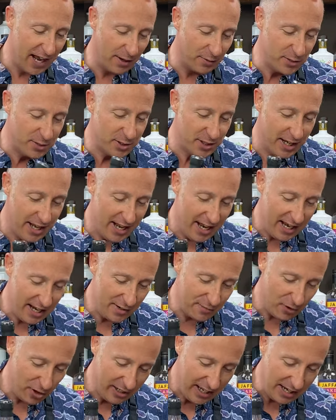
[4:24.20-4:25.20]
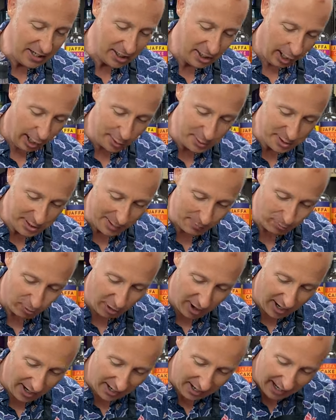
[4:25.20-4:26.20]
an ounce. And if I get the close up
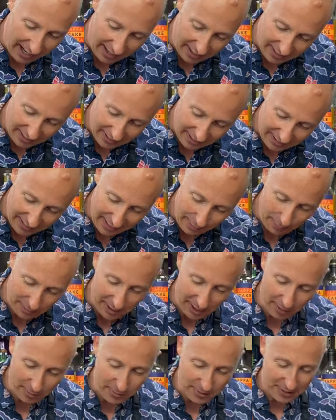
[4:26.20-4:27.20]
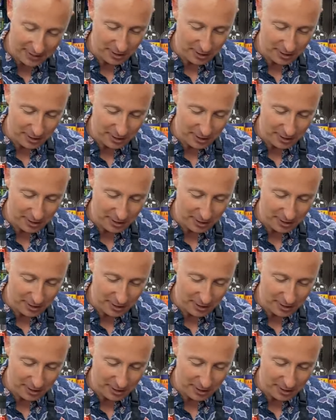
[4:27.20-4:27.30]
right on that, there we go.